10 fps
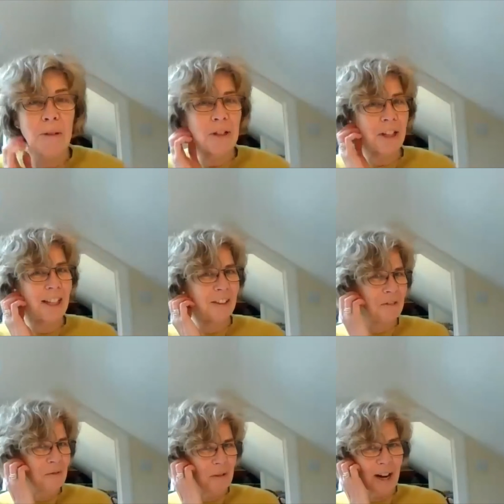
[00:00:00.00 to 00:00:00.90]
machine.
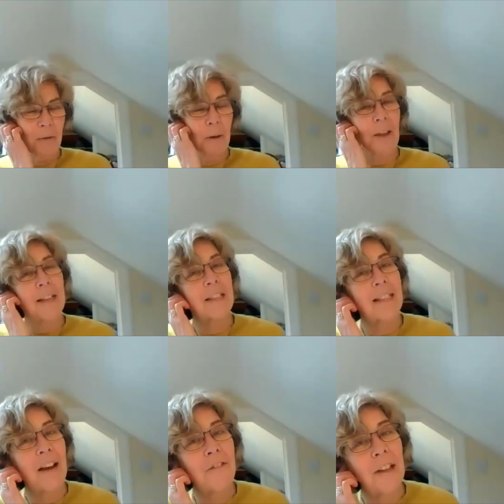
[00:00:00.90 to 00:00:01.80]
Wow, well, that's
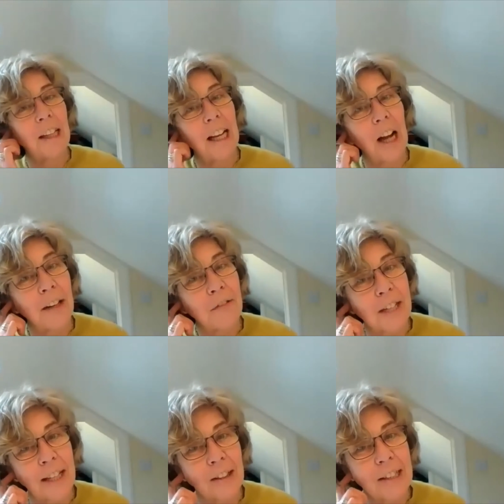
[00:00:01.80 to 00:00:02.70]
definitely a life
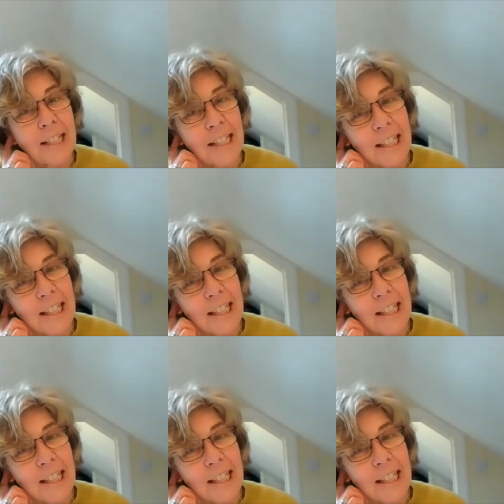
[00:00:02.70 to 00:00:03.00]
skill, isn't